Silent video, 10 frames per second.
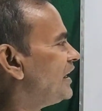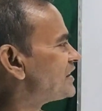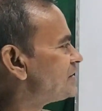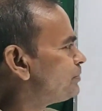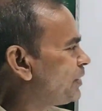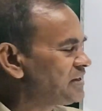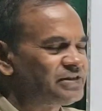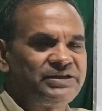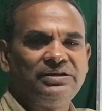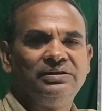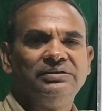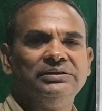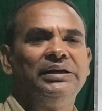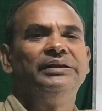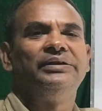expressed
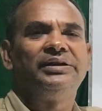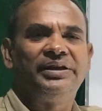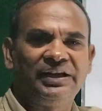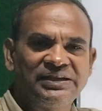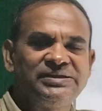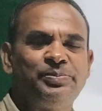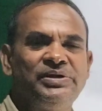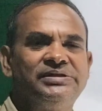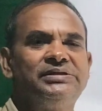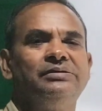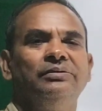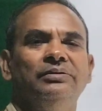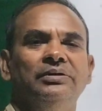in the direct speech?